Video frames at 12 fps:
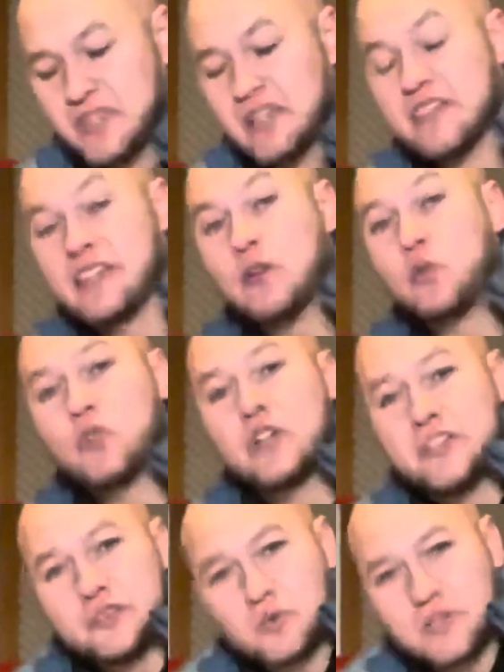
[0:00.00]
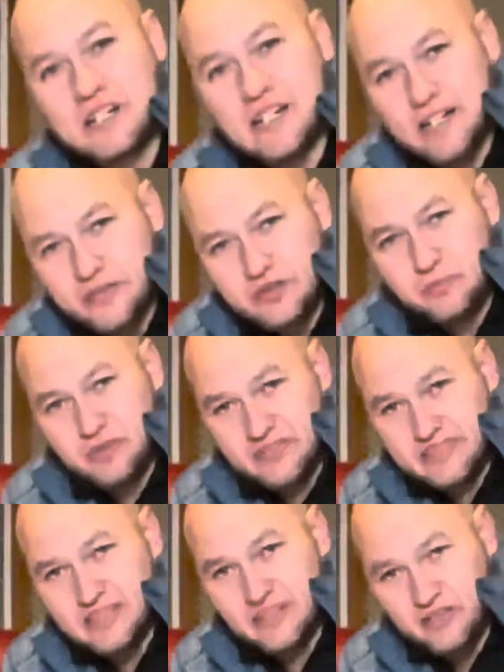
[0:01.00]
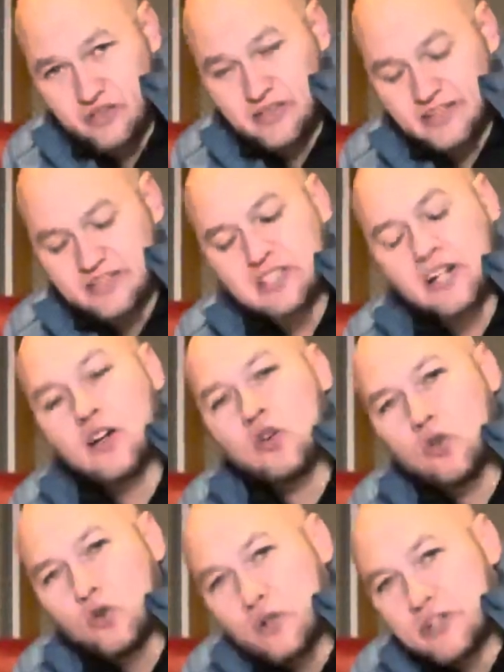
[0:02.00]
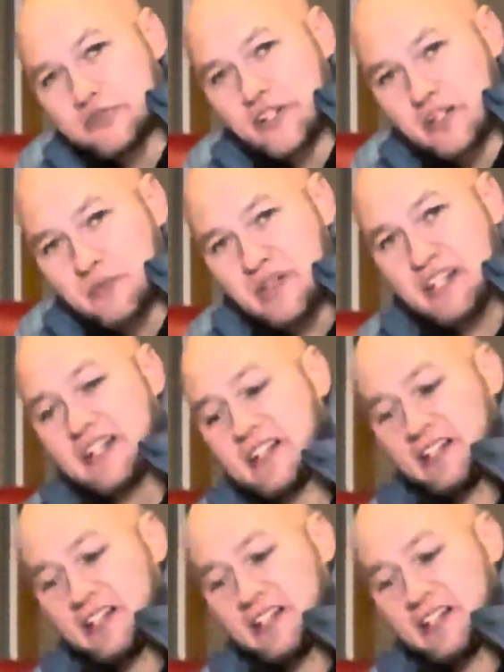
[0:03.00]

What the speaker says: They weren't 100% correct, so I always recommend